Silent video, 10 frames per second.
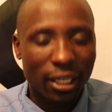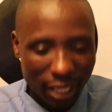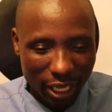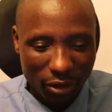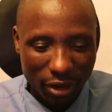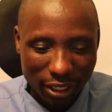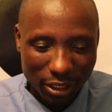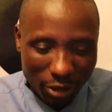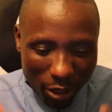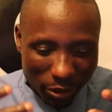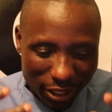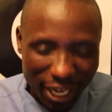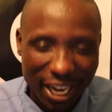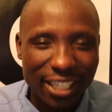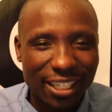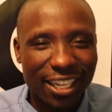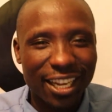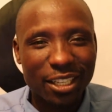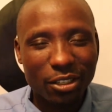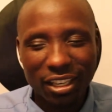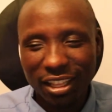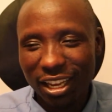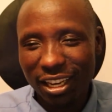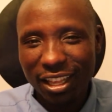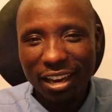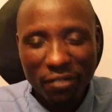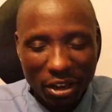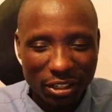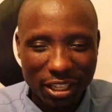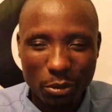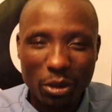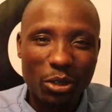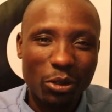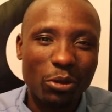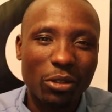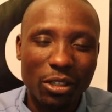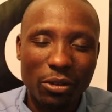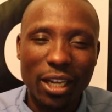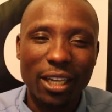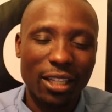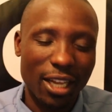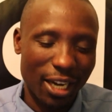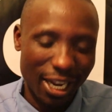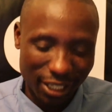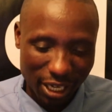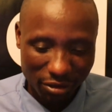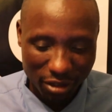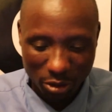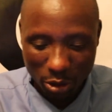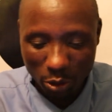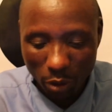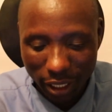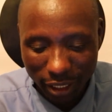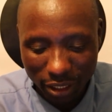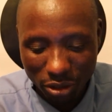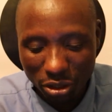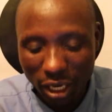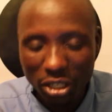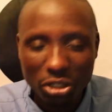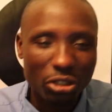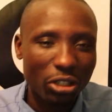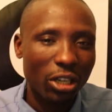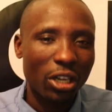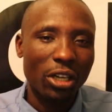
Thank you, guys. Today was the last day. Actually, the, the videos that I'm going to do today, the last day is the 21 days challenge.